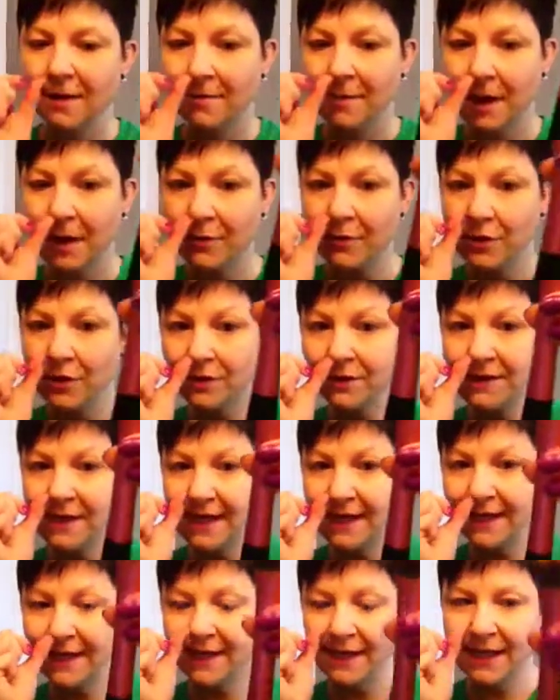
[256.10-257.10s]
my Real
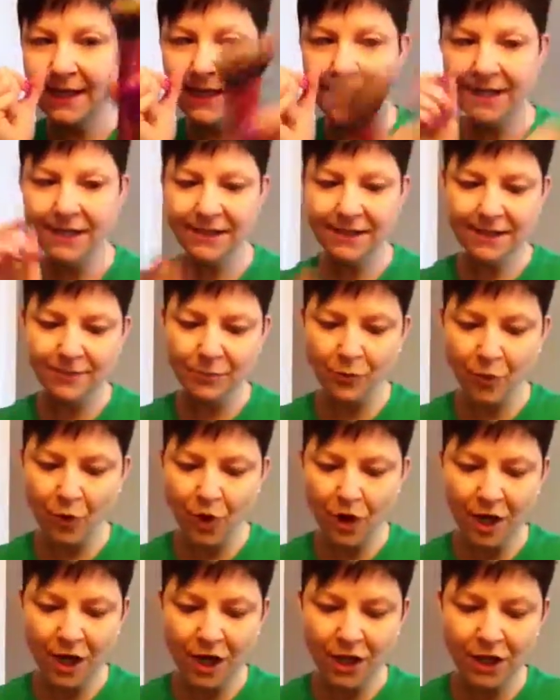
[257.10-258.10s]
Techniques
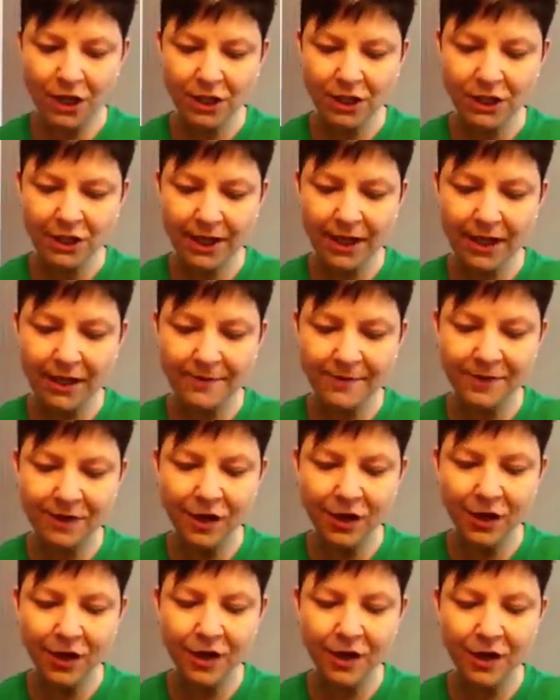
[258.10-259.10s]
brush, and I'm
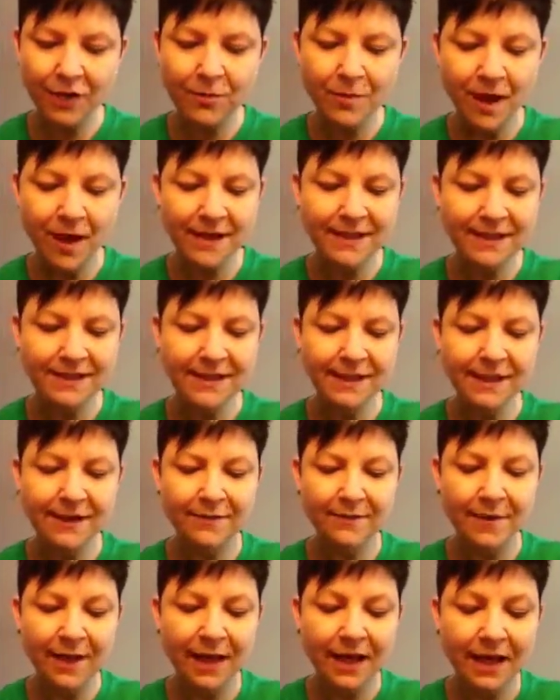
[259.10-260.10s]
sorry, you might see
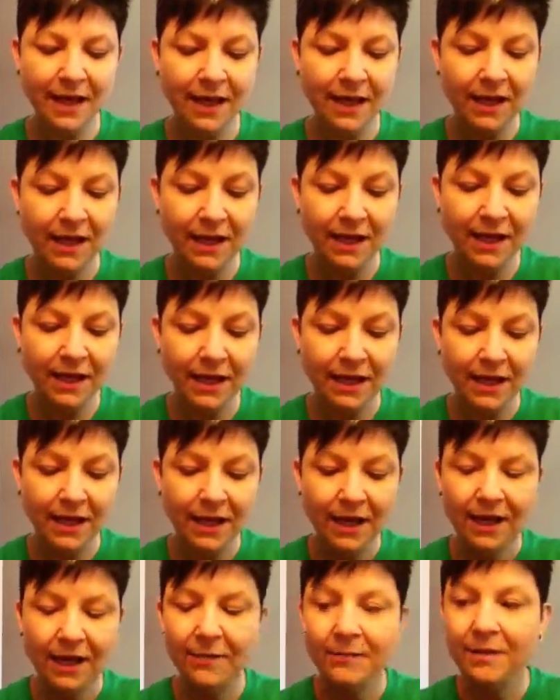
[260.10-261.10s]
me
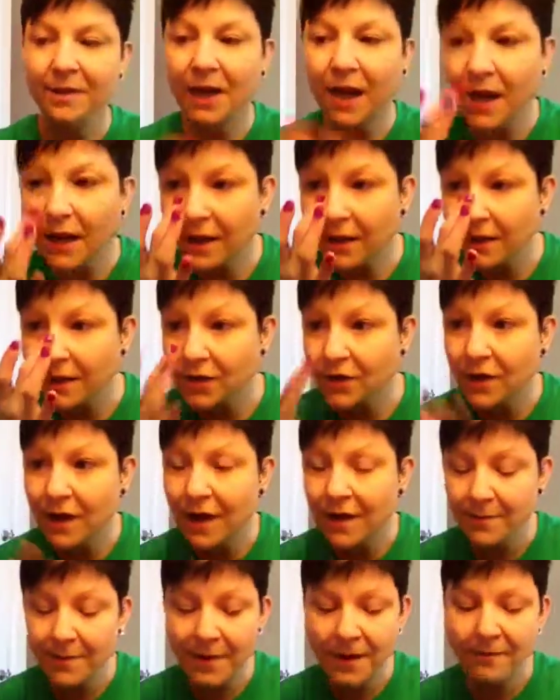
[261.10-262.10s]
not going to try
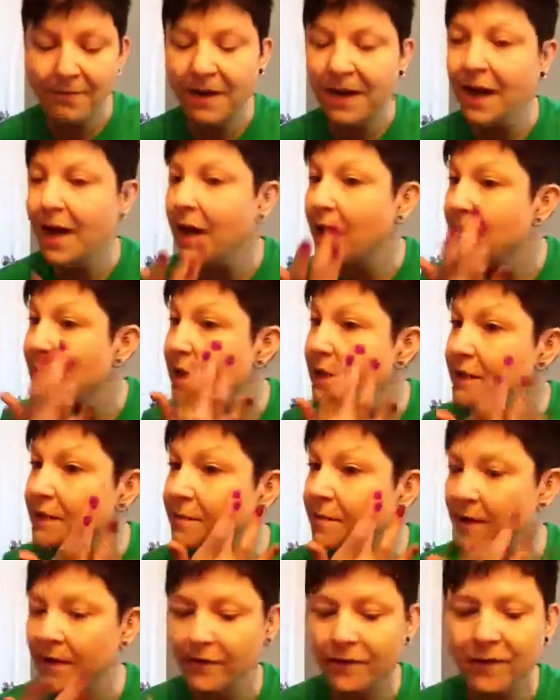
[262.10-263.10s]
to pick my nose,
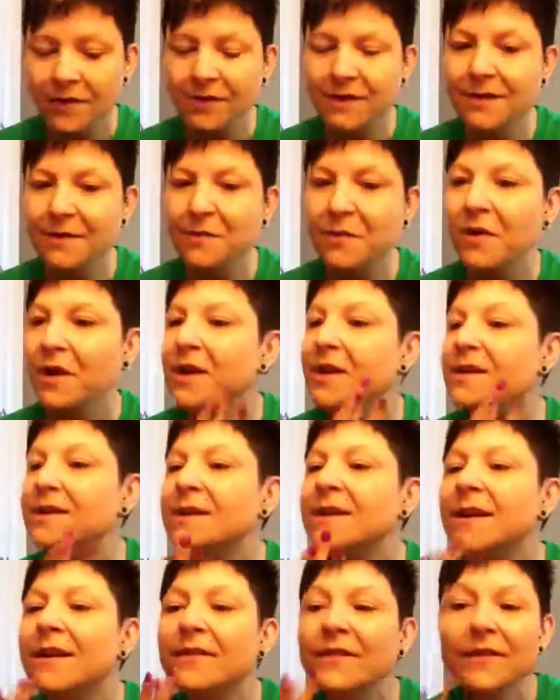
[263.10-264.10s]
but for some
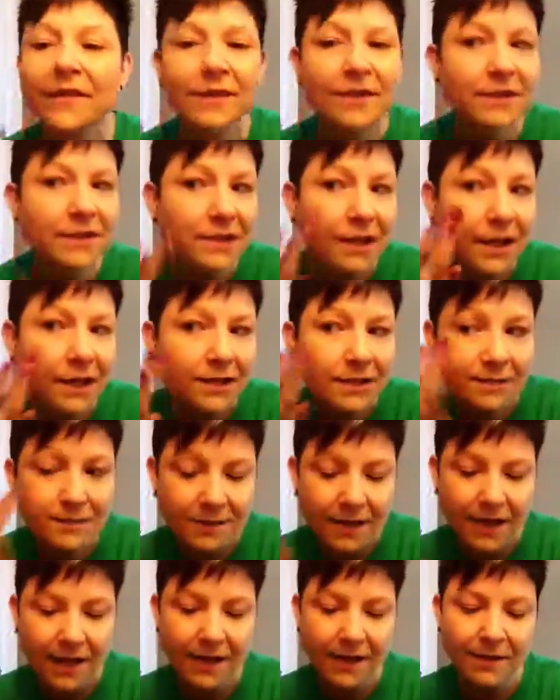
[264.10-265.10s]
reason it feels like
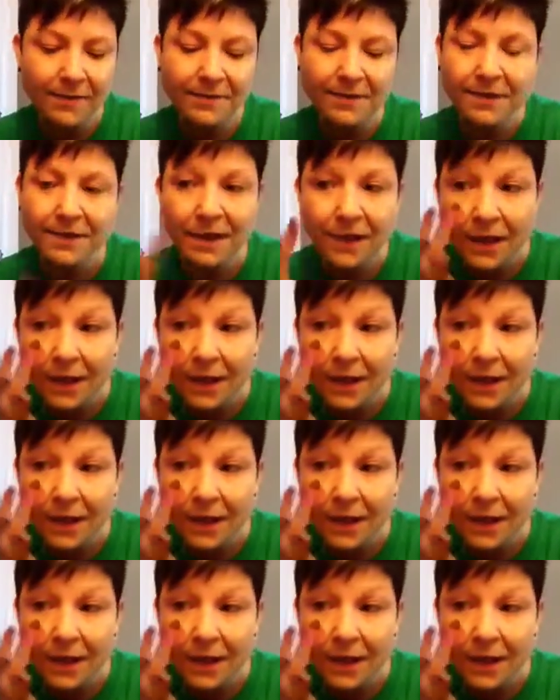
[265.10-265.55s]
sometimes,